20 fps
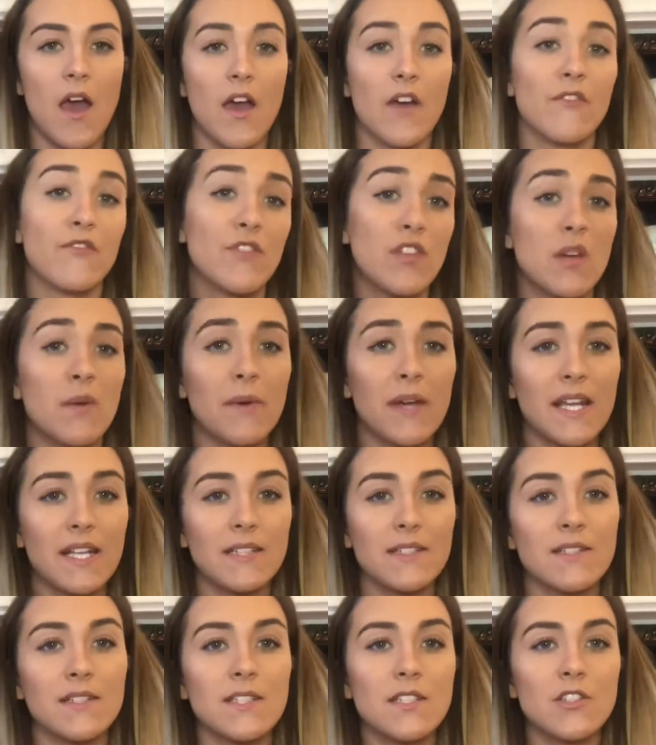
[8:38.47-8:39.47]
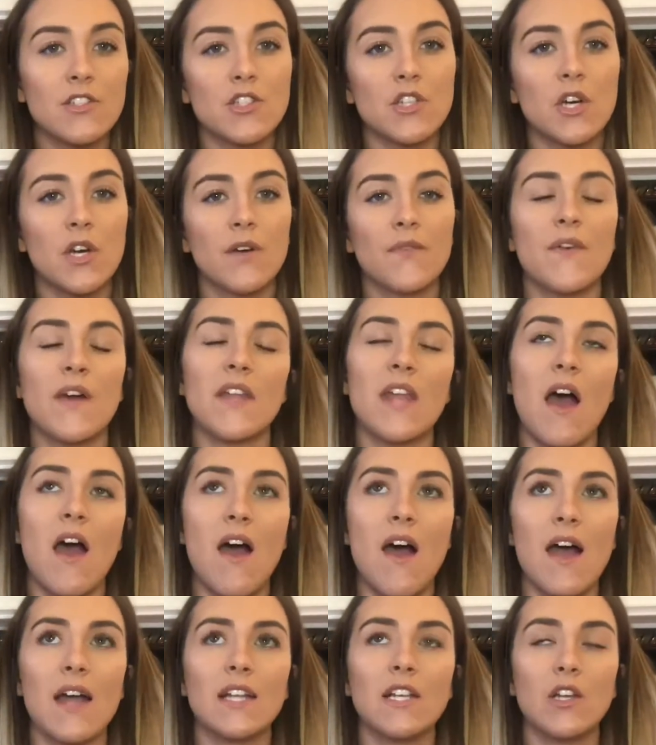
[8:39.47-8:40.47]
viewings and stuff, and
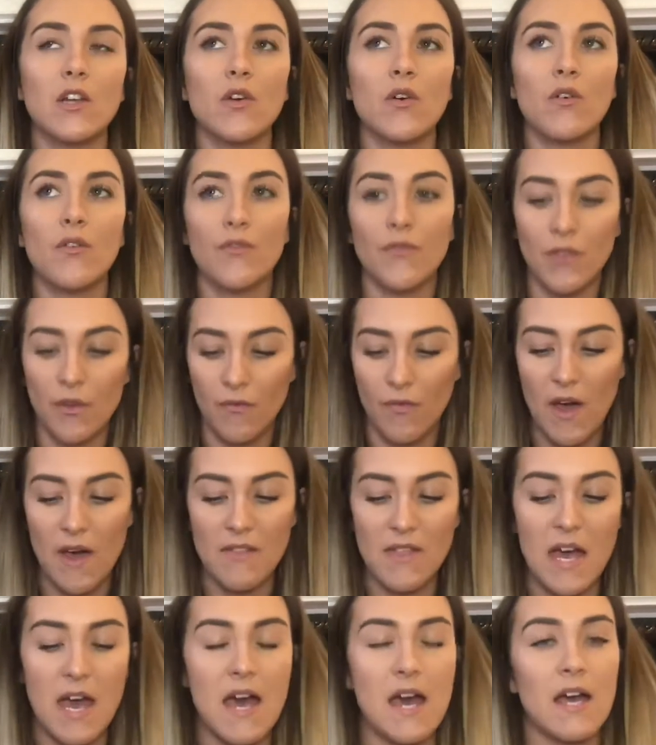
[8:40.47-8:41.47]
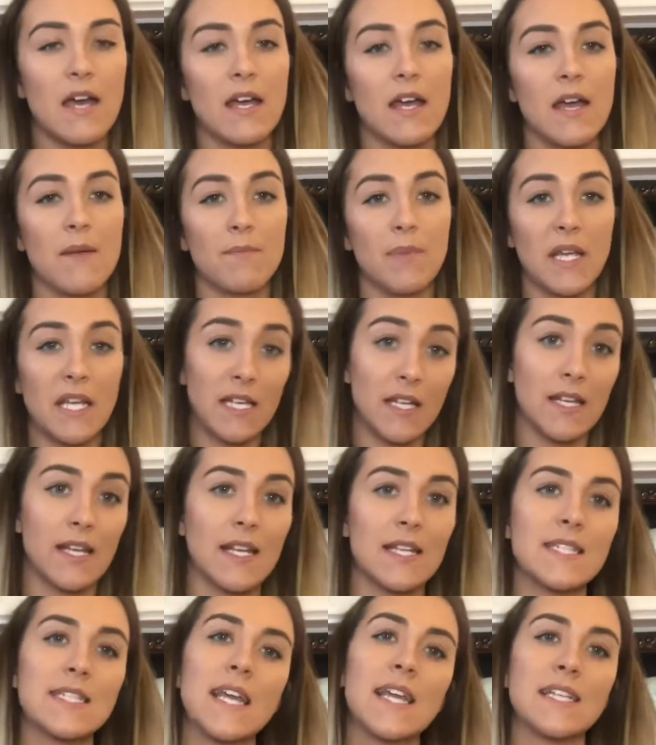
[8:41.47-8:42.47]
I love the fact that being an
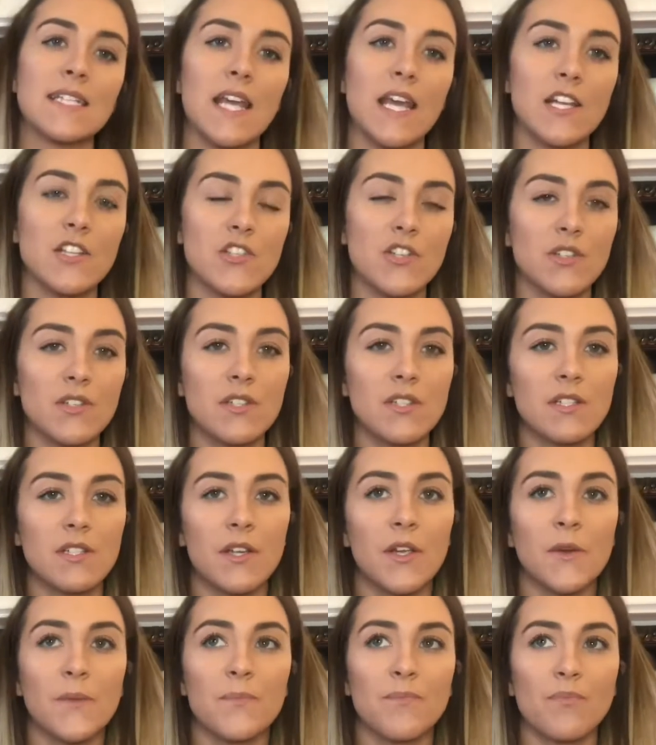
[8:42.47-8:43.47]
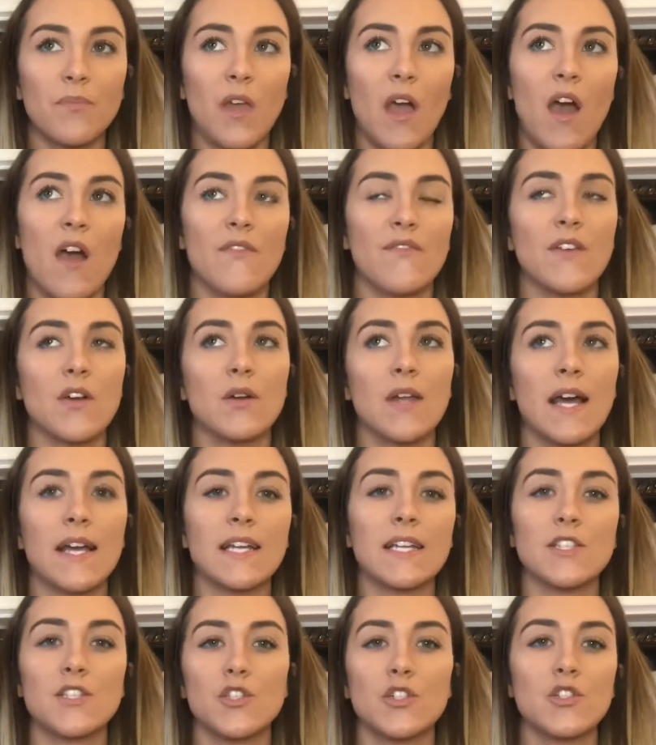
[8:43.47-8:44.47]
estate agent, I feel like
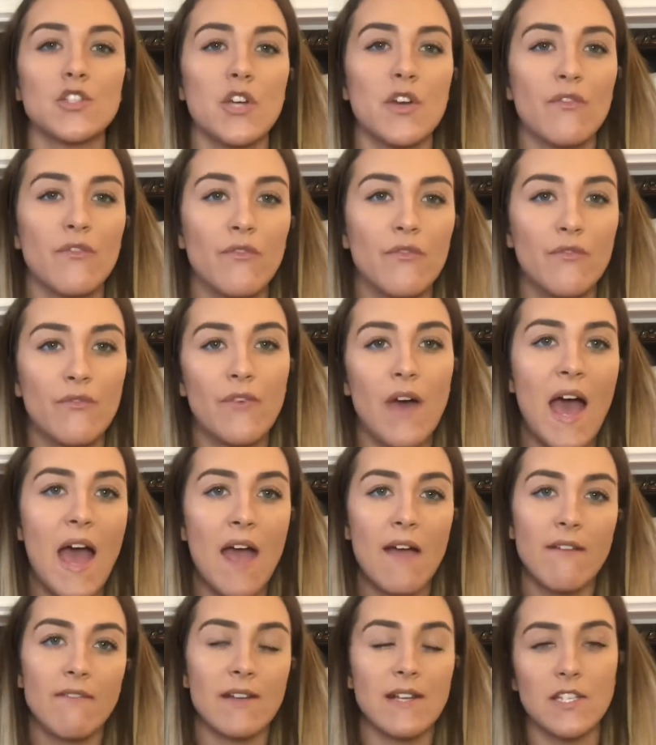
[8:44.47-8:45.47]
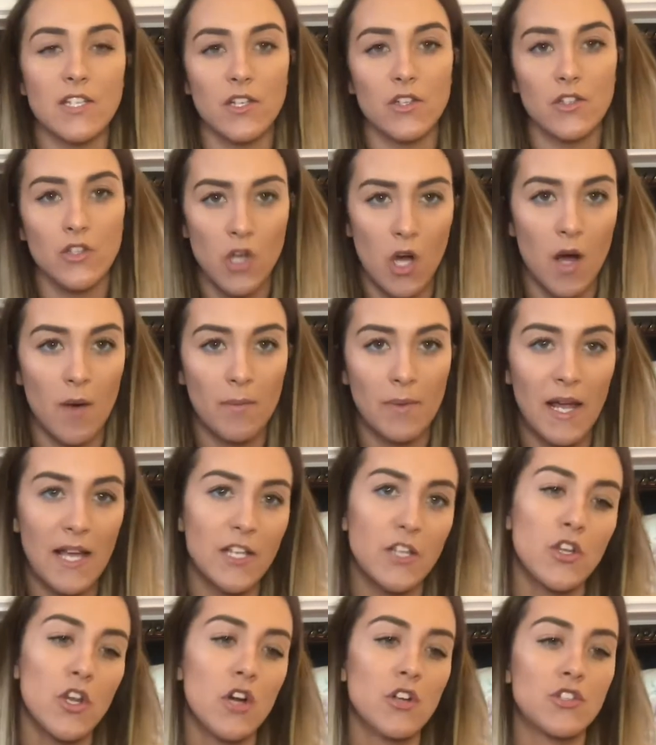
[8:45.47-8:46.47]
it's such a varied job. Like,
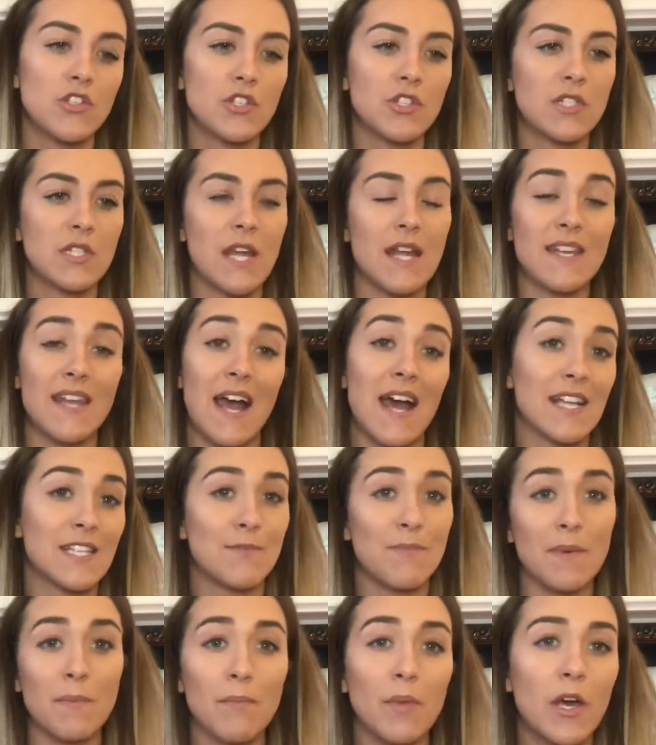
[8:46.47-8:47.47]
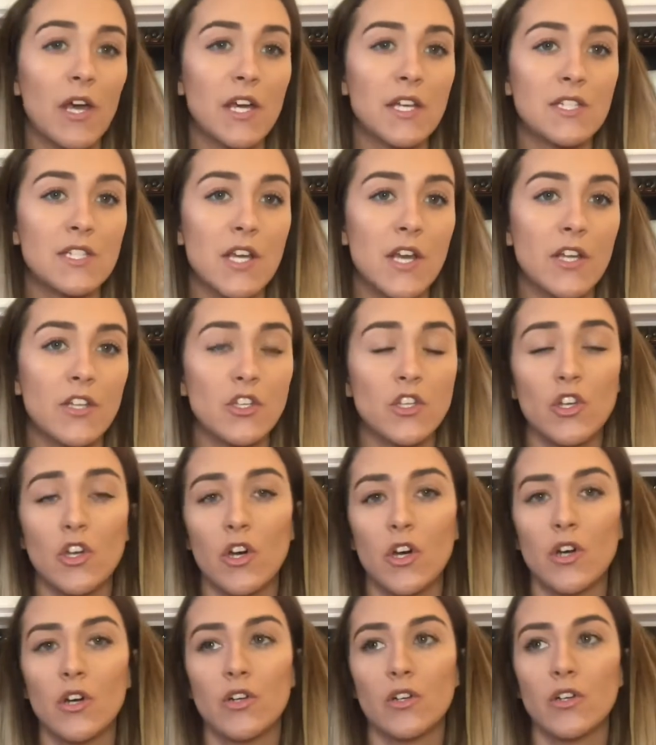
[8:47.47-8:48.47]
you're not just an admin person, you're
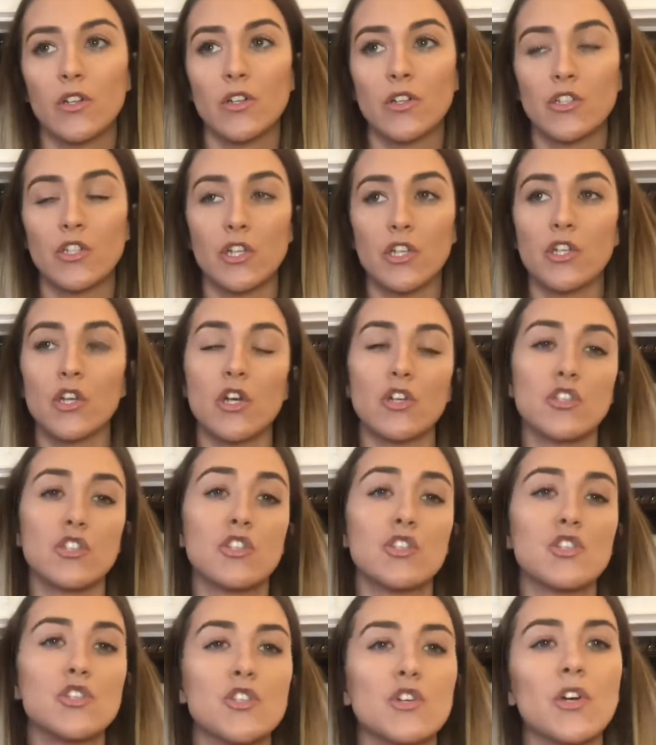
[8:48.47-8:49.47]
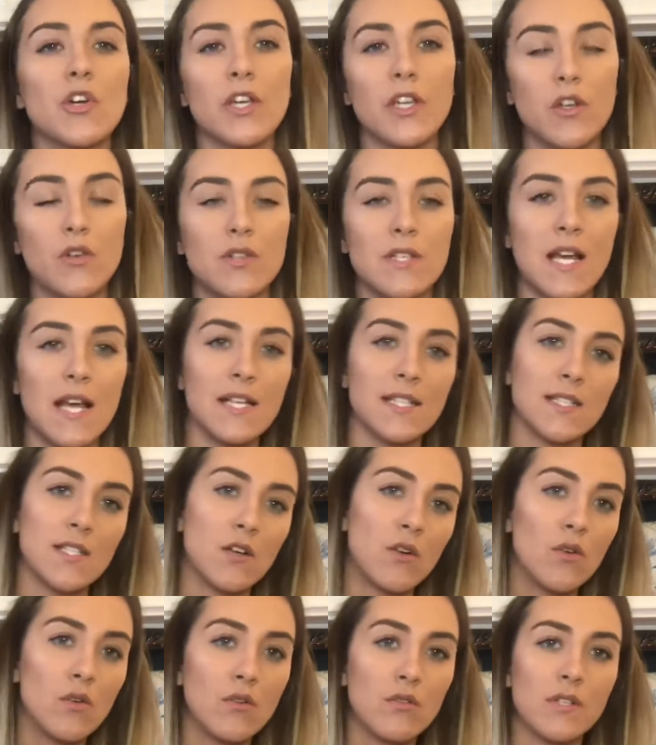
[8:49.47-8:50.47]
not just stuck at your desk
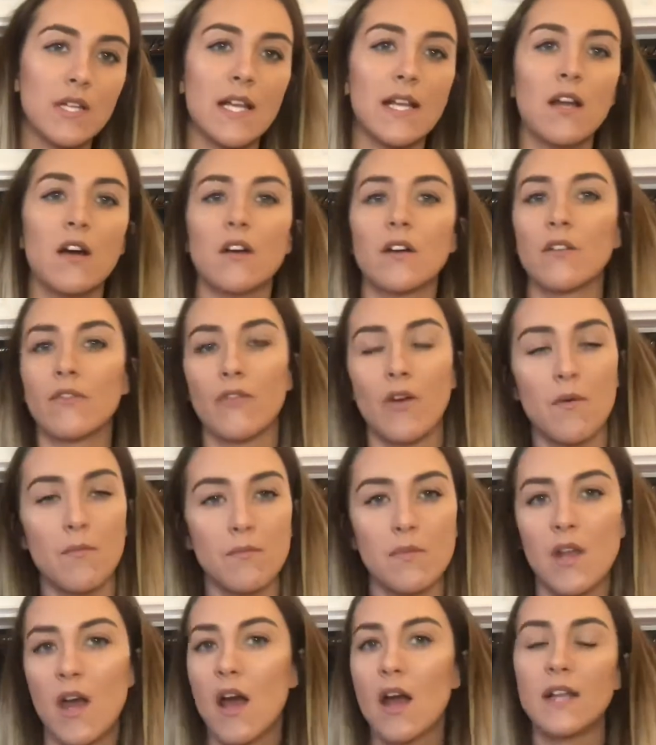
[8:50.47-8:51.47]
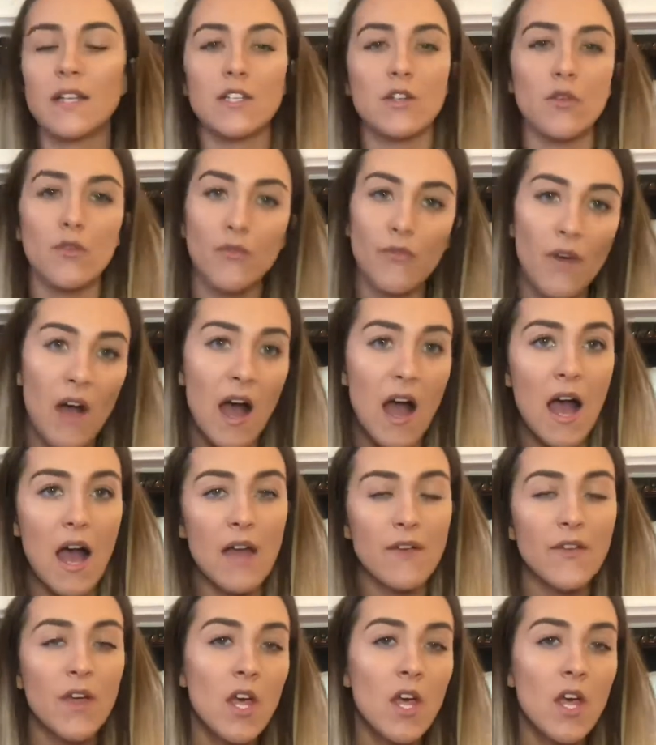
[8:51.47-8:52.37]
all day long from 9 till 5.